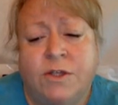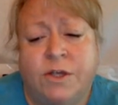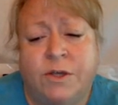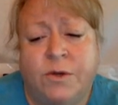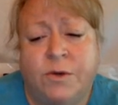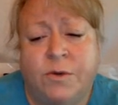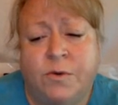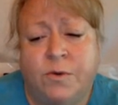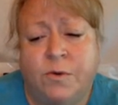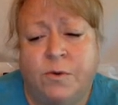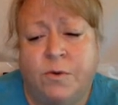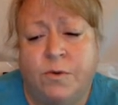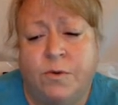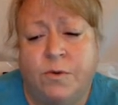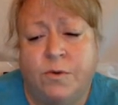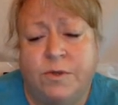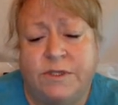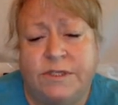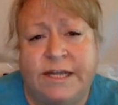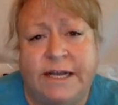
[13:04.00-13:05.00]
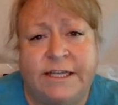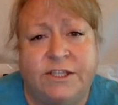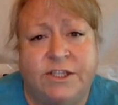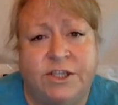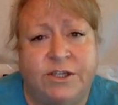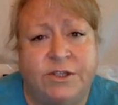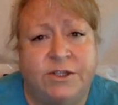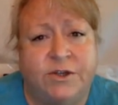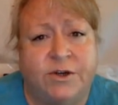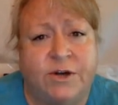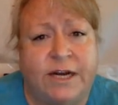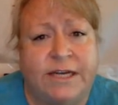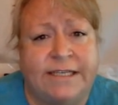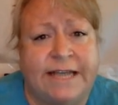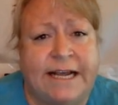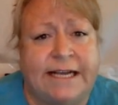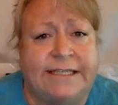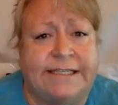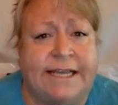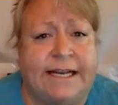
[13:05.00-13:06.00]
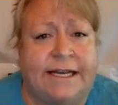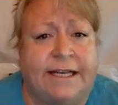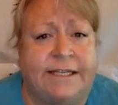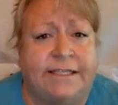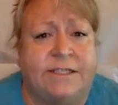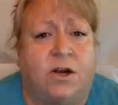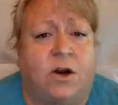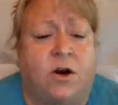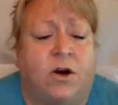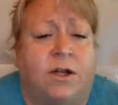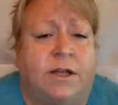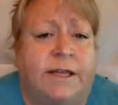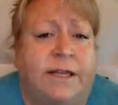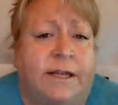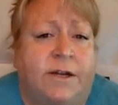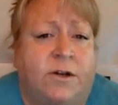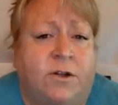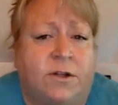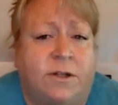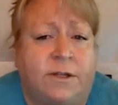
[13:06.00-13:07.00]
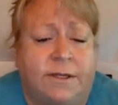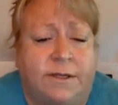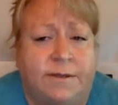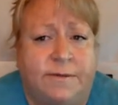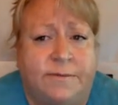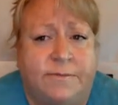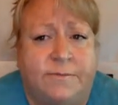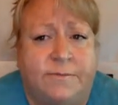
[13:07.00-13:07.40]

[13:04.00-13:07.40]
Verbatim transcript: So text user and text analyst are a little